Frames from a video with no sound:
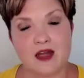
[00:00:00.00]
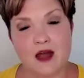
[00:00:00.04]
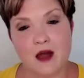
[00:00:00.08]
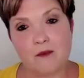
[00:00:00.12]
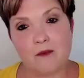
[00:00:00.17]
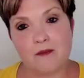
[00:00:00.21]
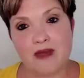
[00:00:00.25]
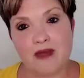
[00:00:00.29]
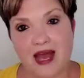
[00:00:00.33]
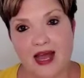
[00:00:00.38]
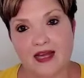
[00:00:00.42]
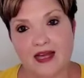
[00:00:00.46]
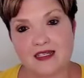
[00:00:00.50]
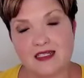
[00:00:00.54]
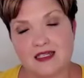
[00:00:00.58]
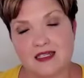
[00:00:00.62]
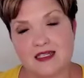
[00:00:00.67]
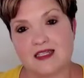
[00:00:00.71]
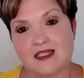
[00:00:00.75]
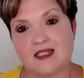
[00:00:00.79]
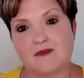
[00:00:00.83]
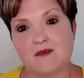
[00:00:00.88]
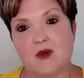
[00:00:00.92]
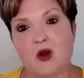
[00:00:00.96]
come back to
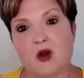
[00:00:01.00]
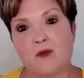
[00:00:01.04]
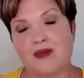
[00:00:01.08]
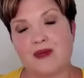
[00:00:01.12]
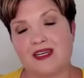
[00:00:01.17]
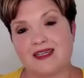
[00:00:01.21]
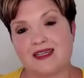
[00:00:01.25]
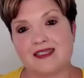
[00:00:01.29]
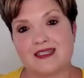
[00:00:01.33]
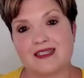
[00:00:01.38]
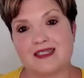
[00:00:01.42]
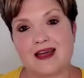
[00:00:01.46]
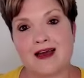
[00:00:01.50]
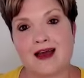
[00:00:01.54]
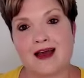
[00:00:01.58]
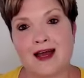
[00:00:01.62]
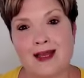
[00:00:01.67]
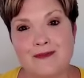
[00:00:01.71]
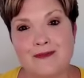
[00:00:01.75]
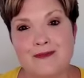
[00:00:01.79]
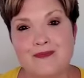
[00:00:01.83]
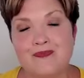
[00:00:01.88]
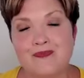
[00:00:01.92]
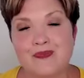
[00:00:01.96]
this moment in
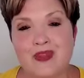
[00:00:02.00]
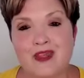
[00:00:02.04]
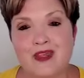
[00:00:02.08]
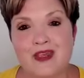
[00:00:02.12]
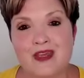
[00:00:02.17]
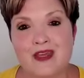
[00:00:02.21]
time